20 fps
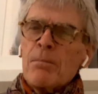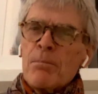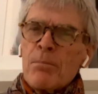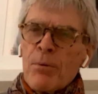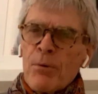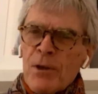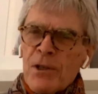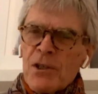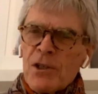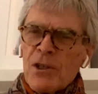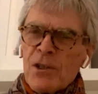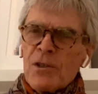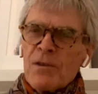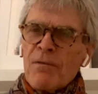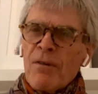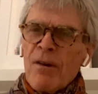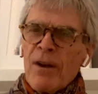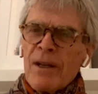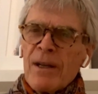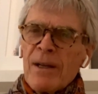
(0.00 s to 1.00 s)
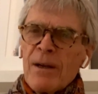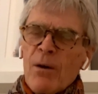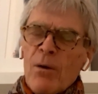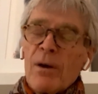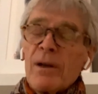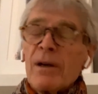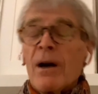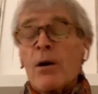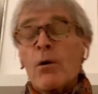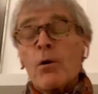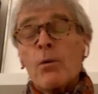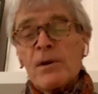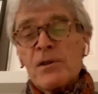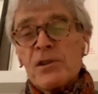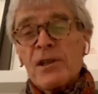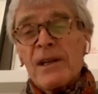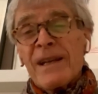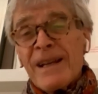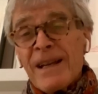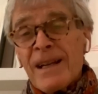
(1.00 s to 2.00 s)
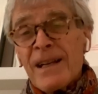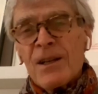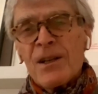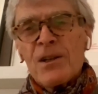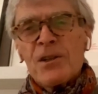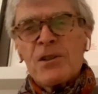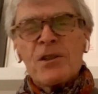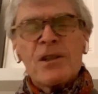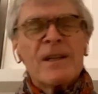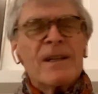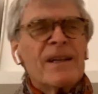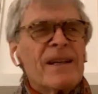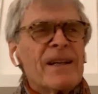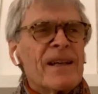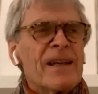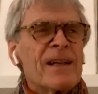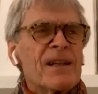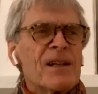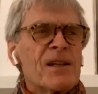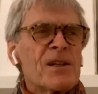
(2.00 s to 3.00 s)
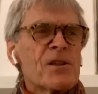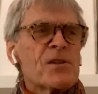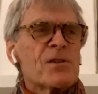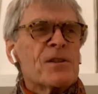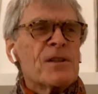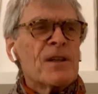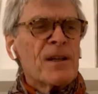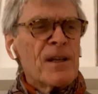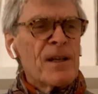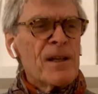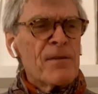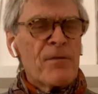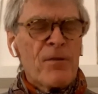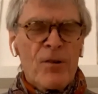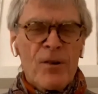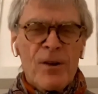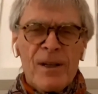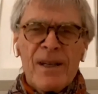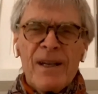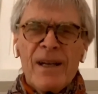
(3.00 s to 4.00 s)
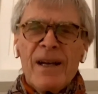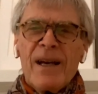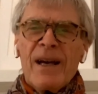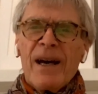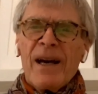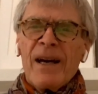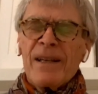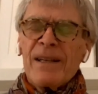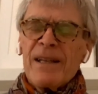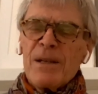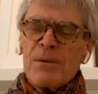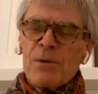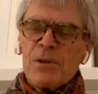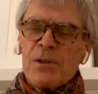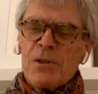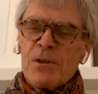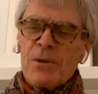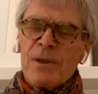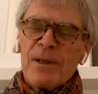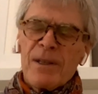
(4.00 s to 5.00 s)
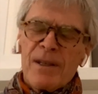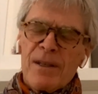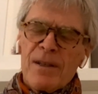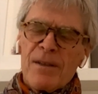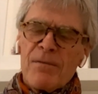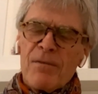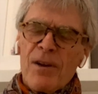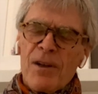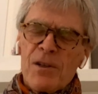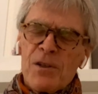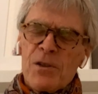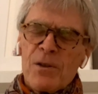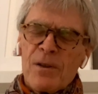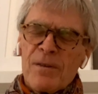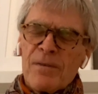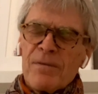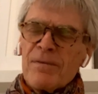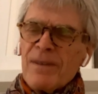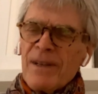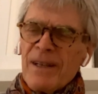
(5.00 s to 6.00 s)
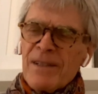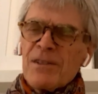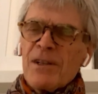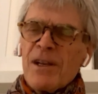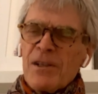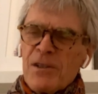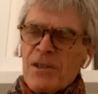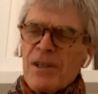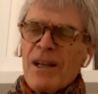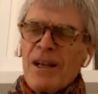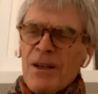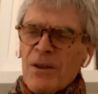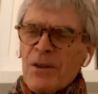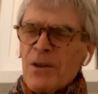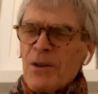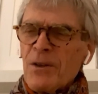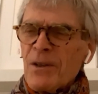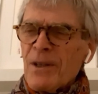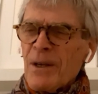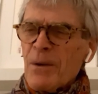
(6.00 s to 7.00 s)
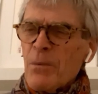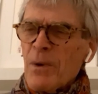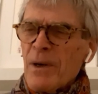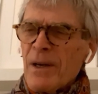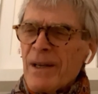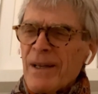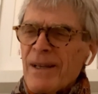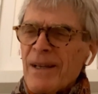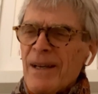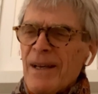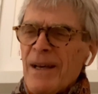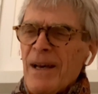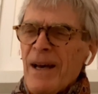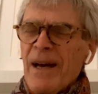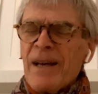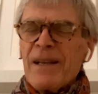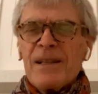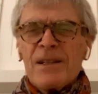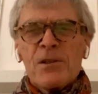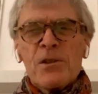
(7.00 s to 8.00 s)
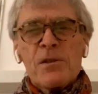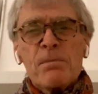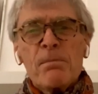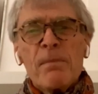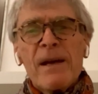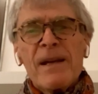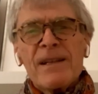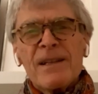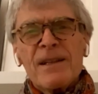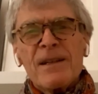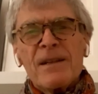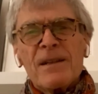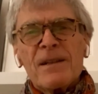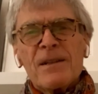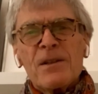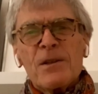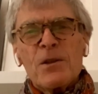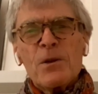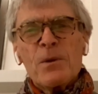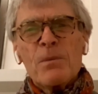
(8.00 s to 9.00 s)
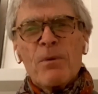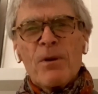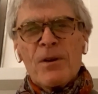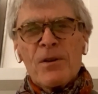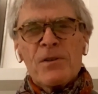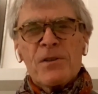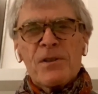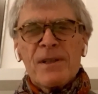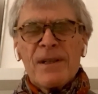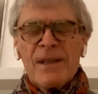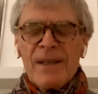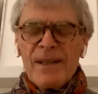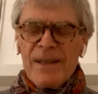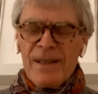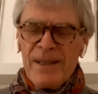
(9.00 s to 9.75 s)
British, very, I almost say English, in his delivery. And he was doing it in a very sort of, as I say, laconic way. And it just made it humorous.